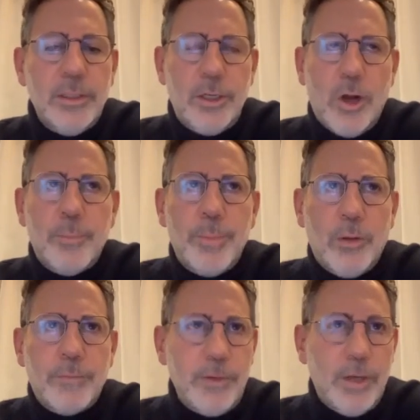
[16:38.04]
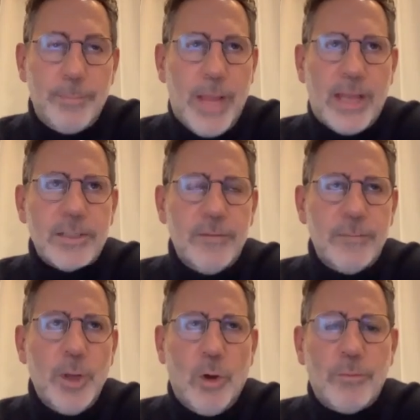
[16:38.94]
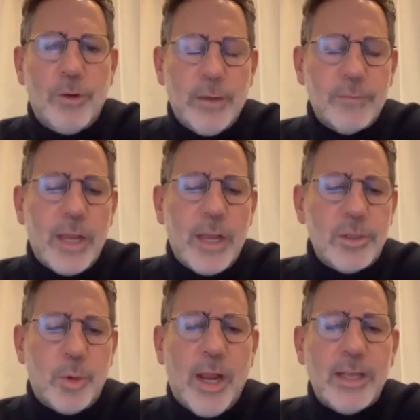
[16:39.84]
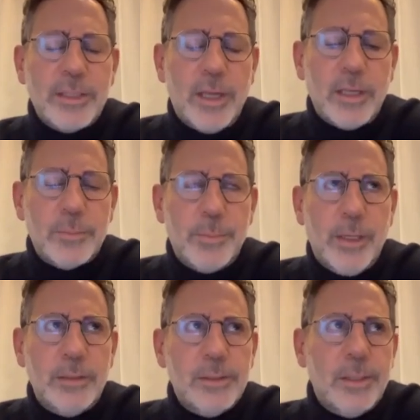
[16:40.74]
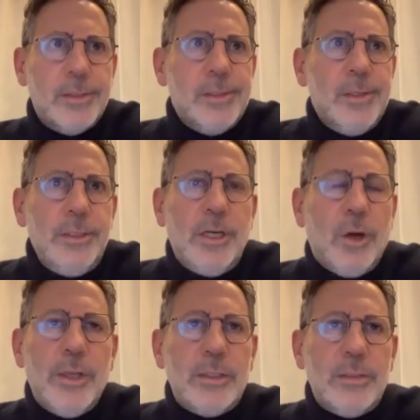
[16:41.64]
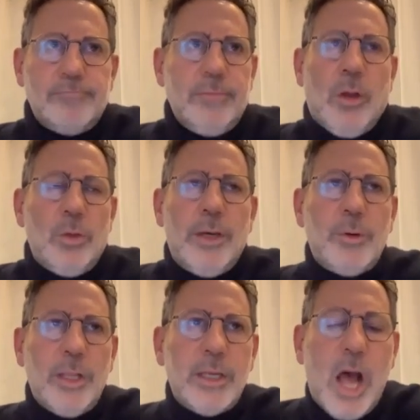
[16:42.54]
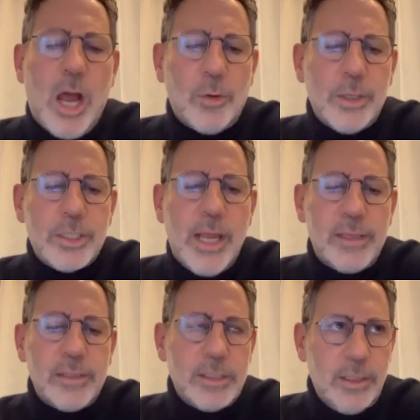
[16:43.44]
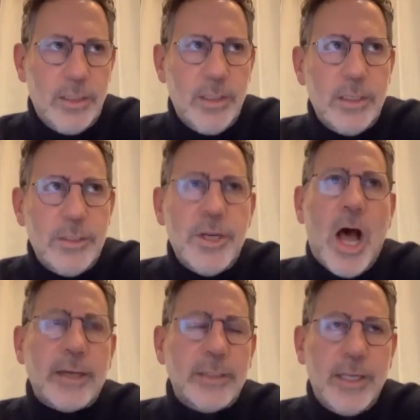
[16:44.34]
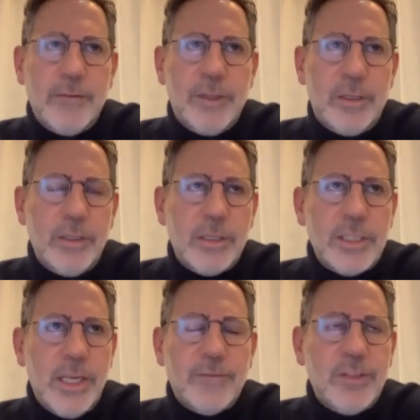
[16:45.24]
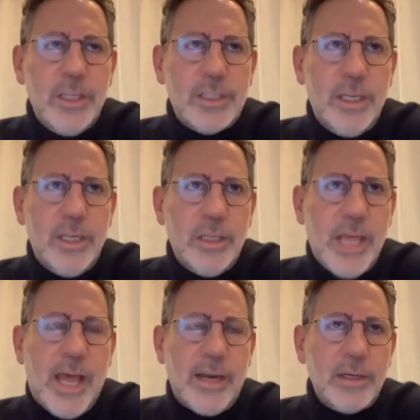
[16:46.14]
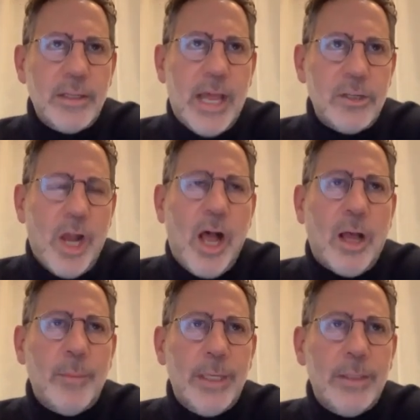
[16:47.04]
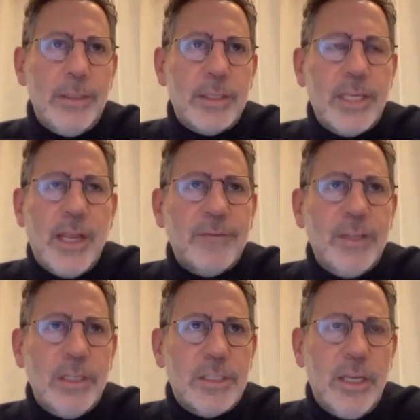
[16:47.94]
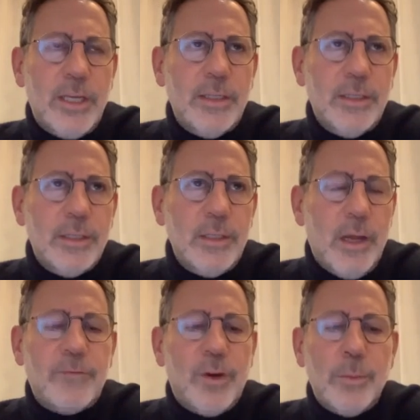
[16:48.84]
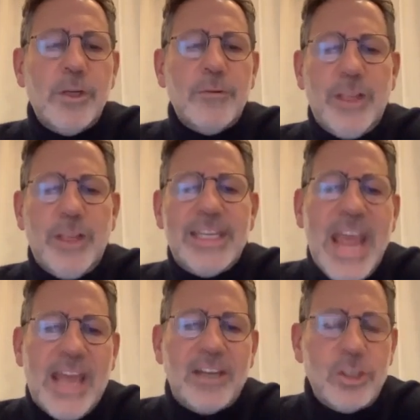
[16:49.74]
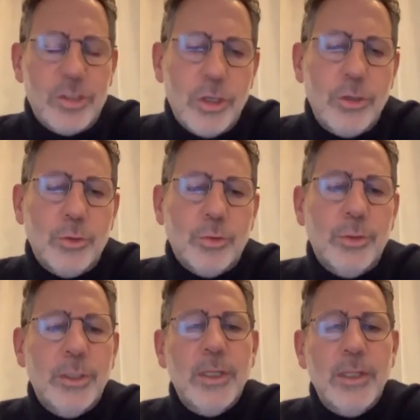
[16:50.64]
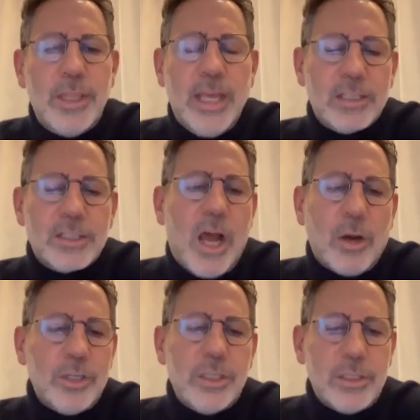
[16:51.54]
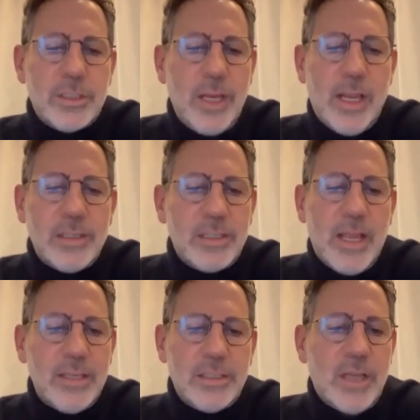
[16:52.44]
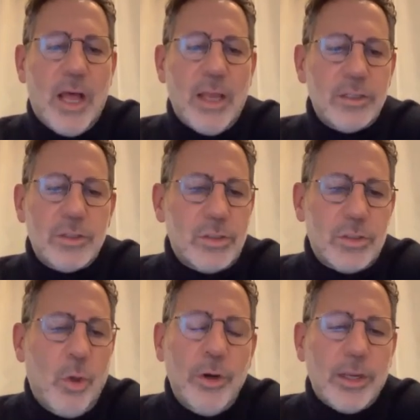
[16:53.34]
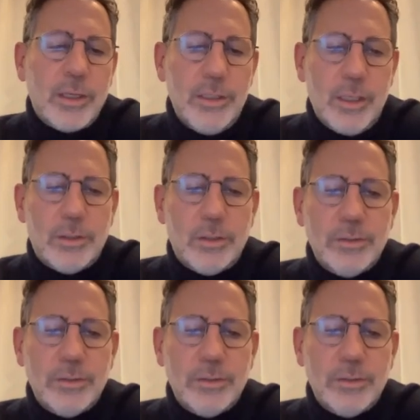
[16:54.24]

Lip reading: massive pilfering of customer assets. But, literally Congress has not given the CFTC that job, and the CFTC affirmatively can't do things Congress has not told it can do.